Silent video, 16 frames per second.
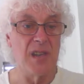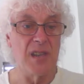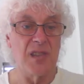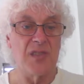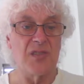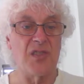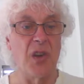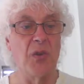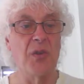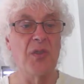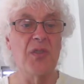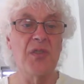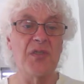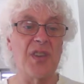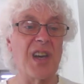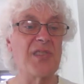So
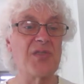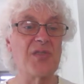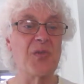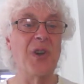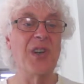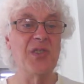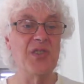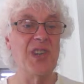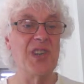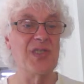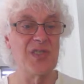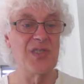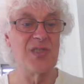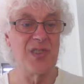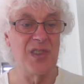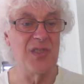that's the way chess
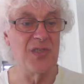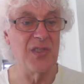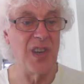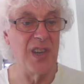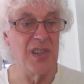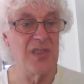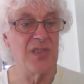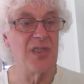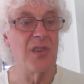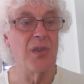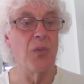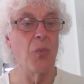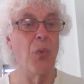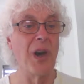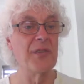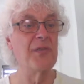is these days,
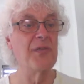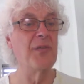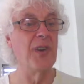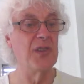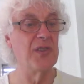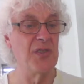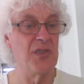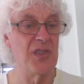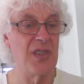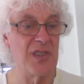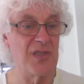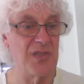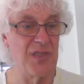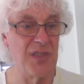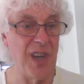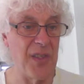one advantage
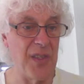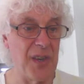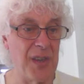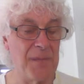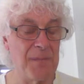against another,